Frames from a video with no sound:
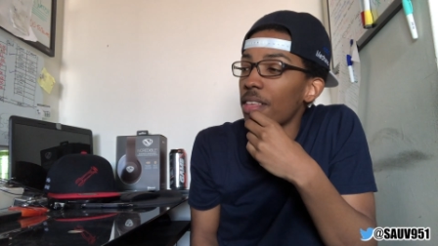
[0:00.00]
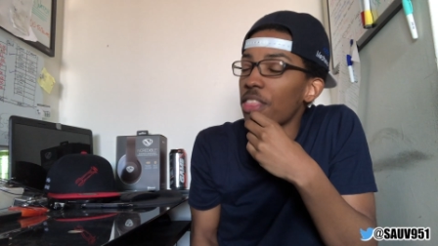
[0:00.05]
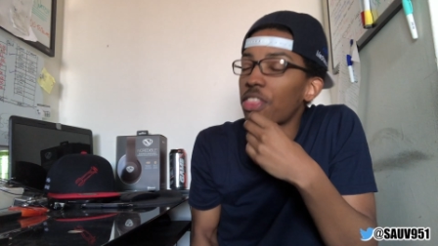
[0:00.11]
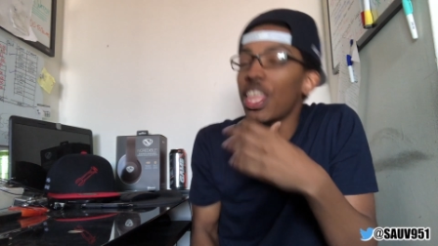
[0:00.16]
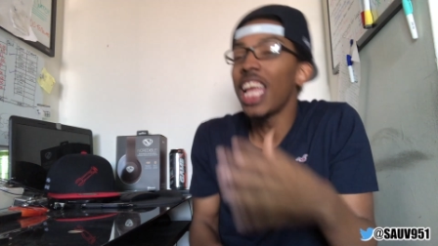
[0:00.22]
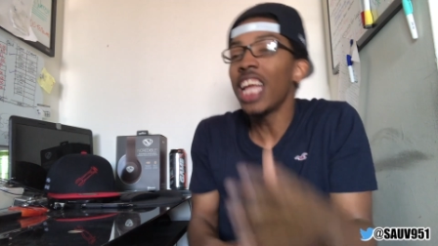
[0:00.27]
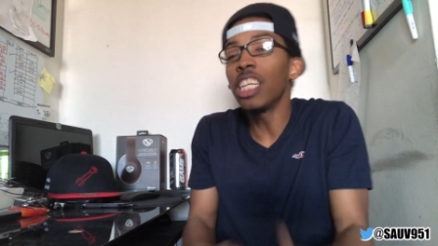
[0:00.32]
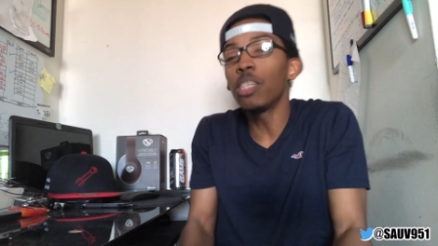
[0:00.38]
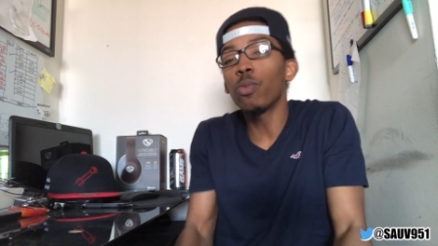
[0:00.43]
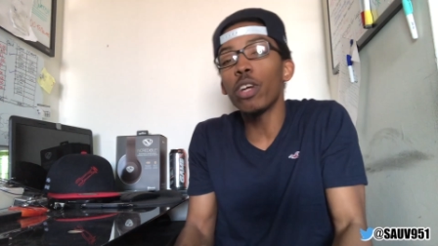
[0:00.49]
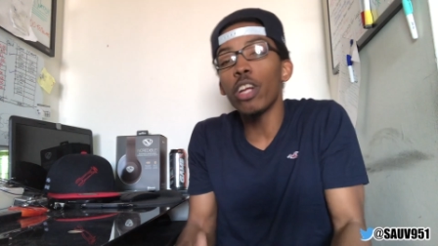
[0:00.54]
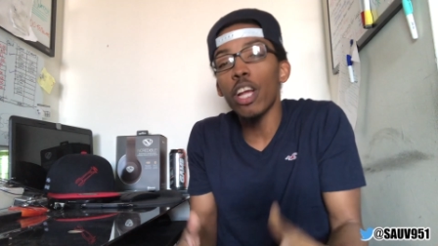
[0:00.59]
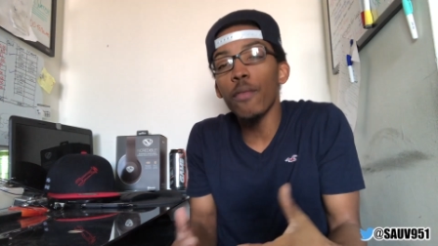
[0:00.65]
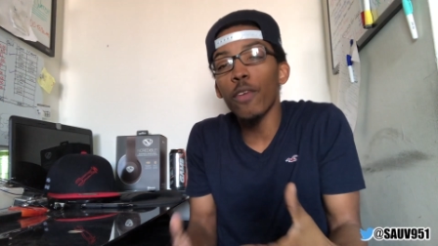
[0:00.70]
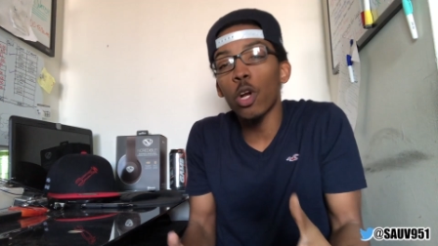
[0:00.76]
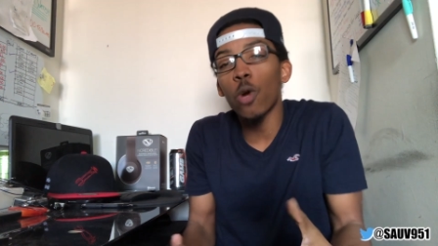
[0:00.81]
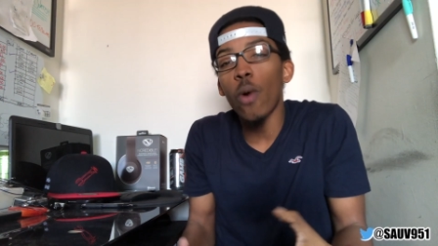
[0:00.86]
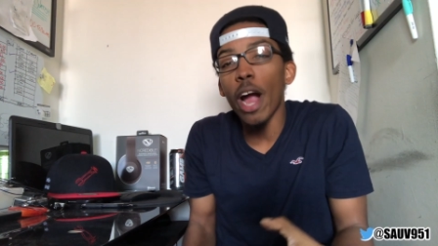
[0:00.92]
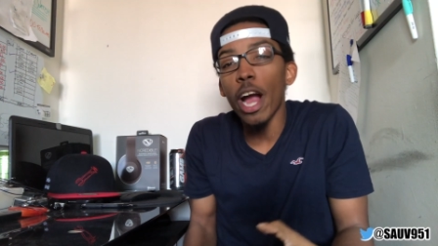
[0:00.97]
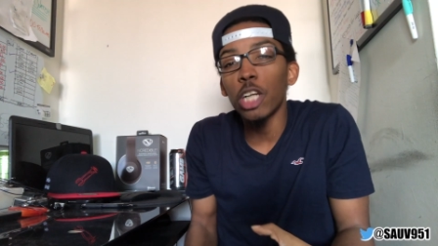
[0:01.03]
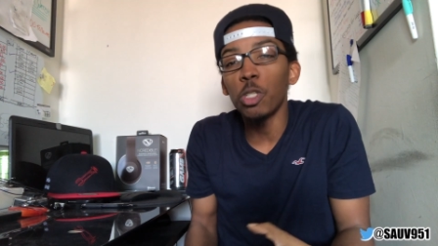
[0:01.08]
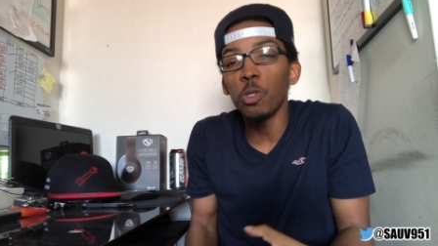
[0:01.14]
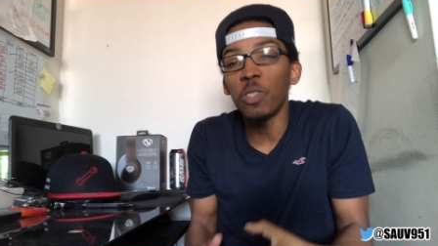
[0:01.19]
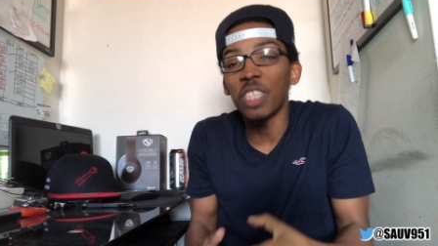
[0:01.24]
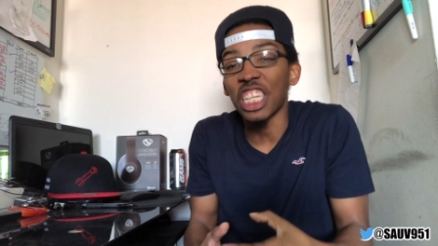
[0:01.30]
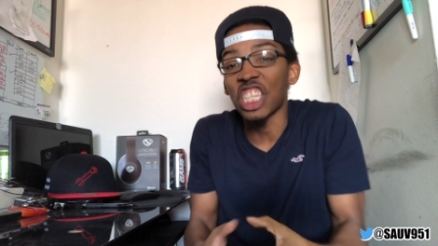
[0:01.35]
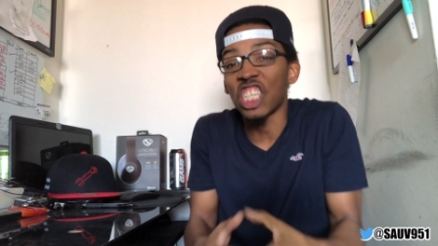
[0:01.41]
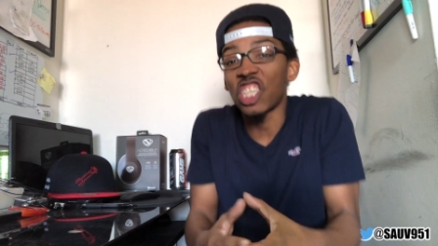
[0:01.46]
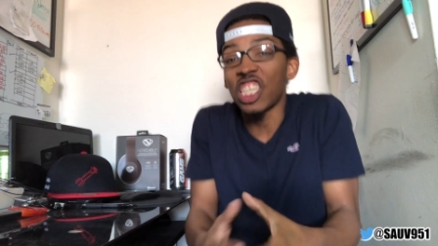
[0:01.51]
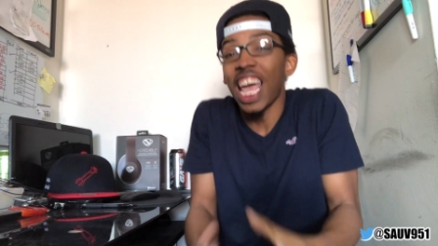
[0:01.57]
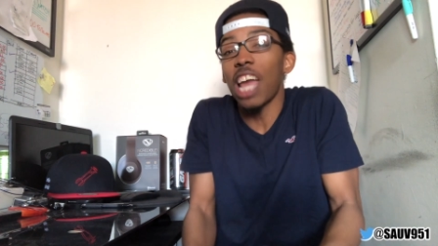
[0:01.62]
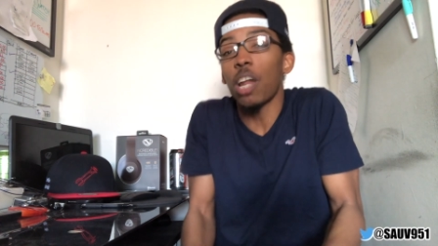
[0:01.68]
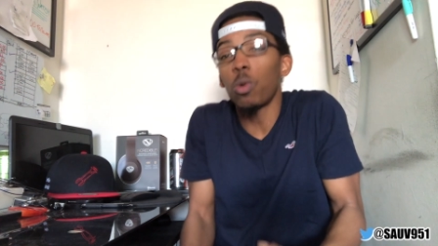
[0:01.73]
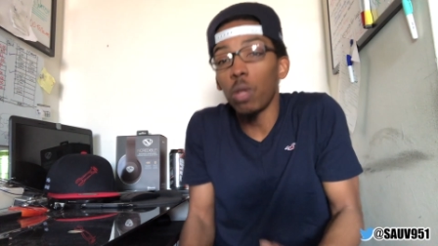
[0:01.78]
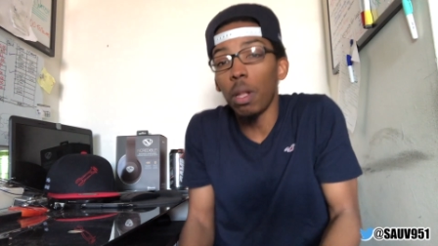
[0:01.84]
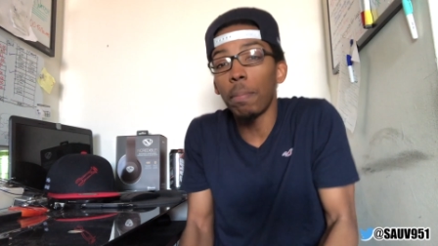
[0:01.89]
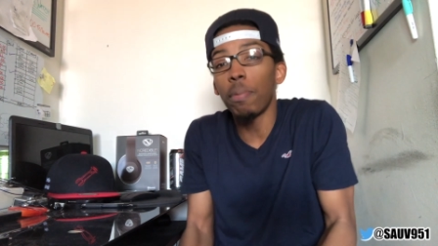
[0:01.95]
things where it requires you to
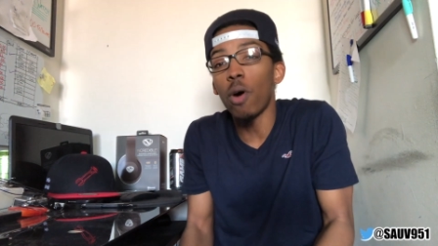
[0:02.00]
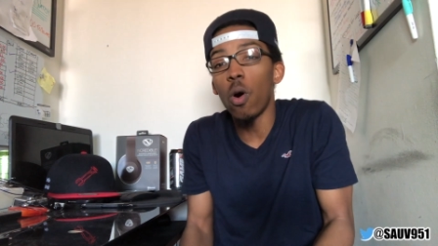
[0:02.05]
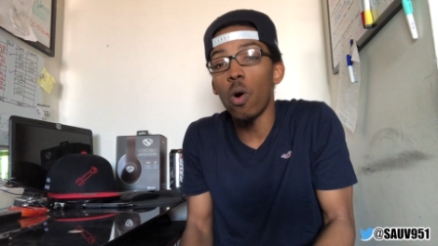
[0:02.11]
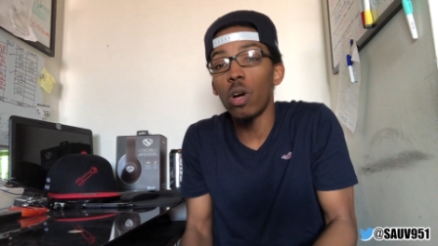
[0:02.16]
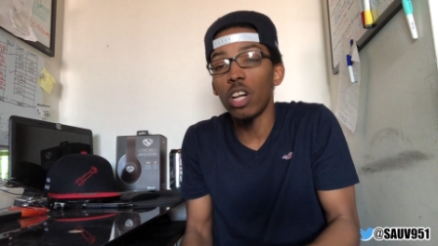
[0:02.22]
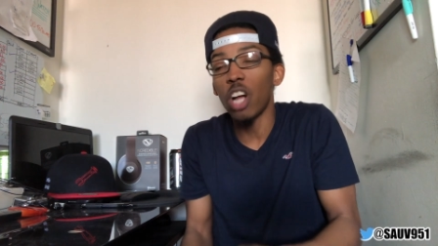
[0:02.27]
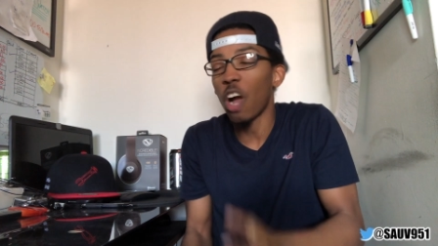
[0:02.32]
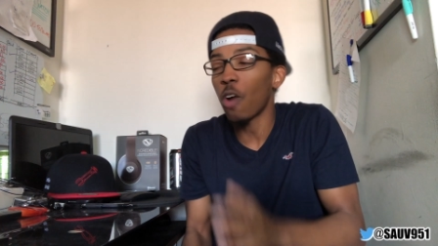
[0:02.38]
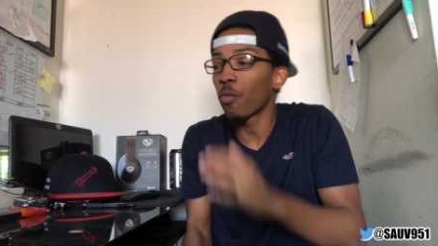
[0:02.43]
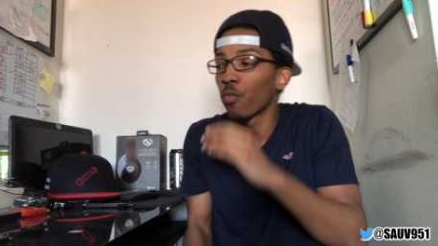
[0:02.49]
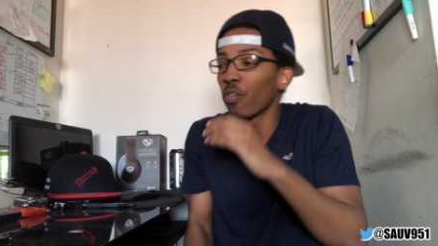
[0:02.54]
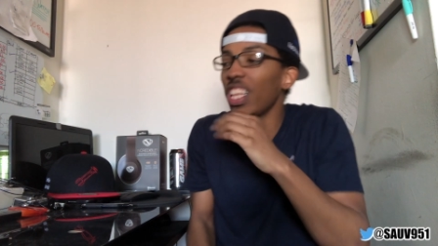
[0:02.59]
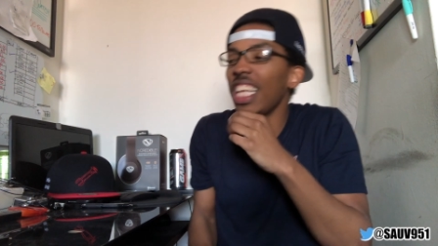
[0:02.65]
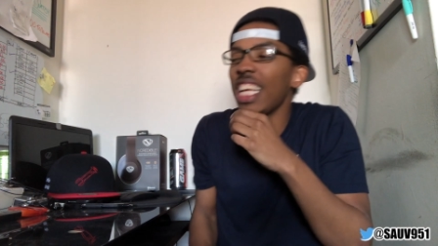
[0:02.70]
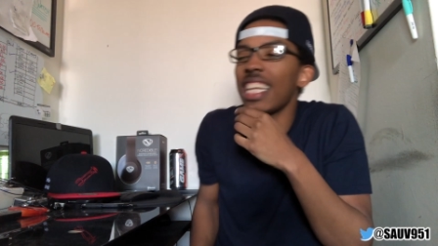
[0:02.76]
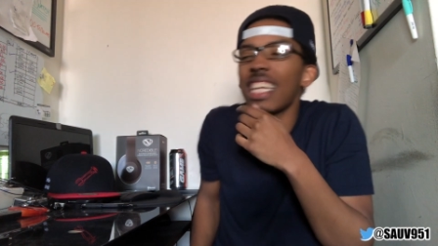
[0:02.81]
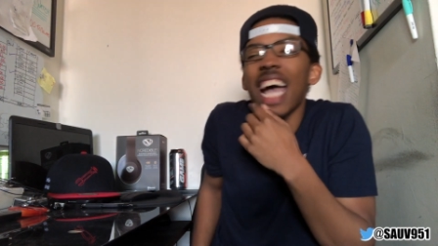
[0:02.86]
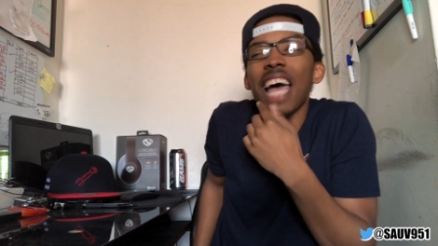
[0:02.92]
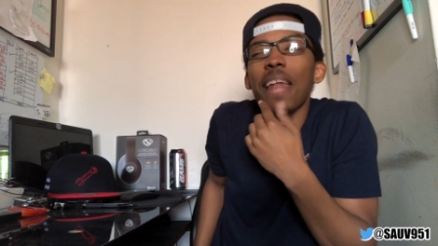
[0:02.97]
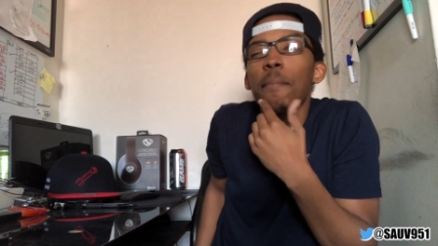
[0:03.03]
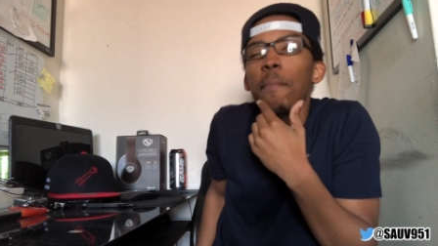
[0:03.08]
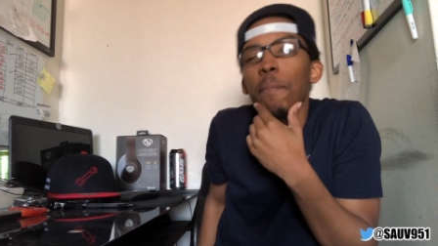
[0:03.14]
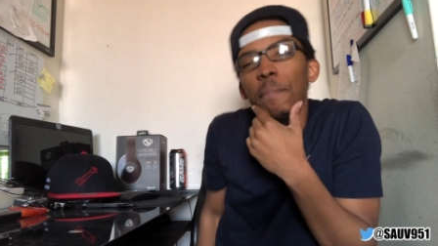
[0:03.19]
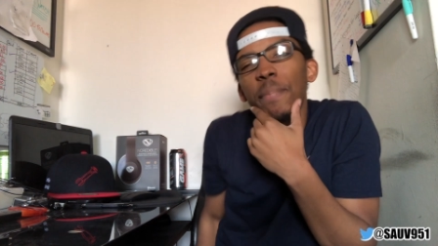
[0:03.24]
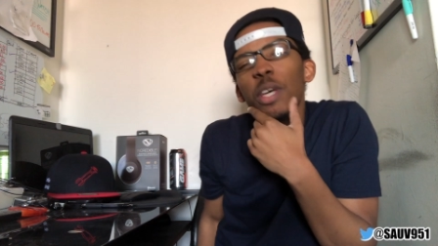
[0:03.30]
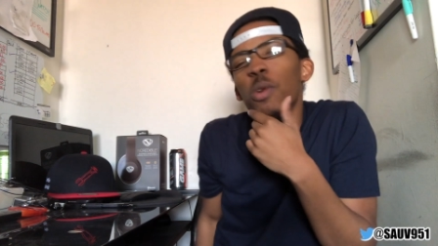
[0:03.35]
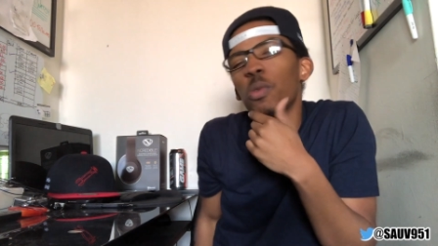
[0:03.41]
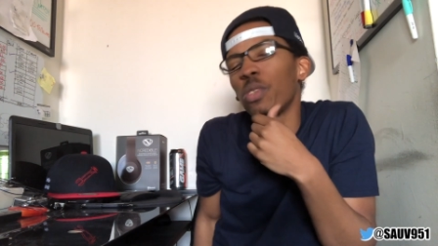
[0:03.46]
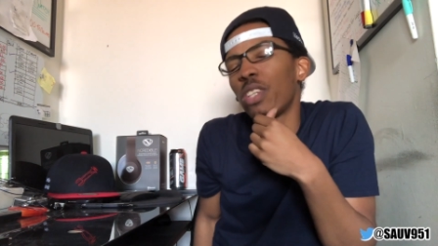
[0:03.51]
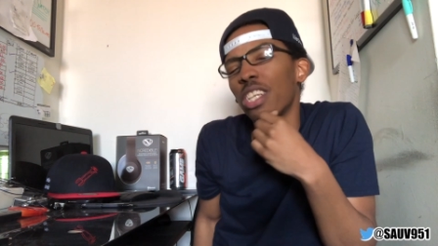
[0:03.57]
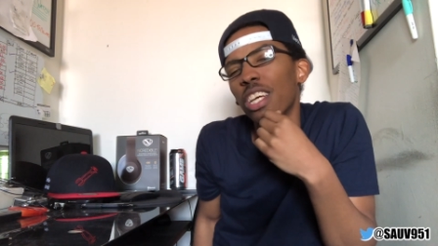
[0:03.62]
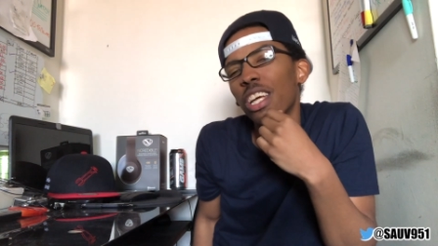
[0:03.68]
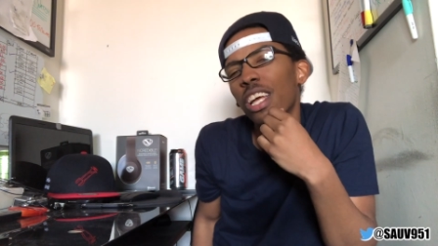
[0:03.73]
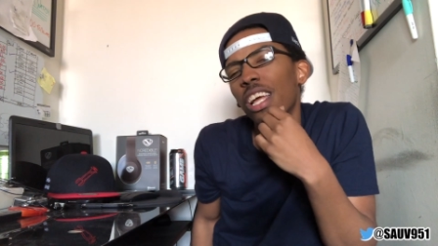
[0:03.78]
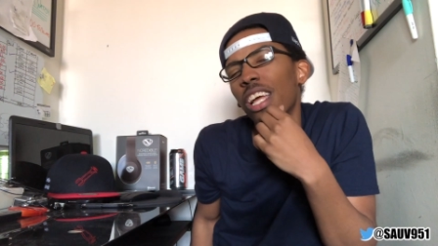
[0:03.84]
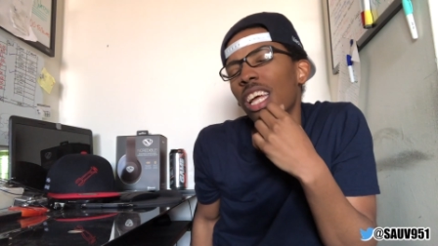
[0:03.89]
saddle upon are really not built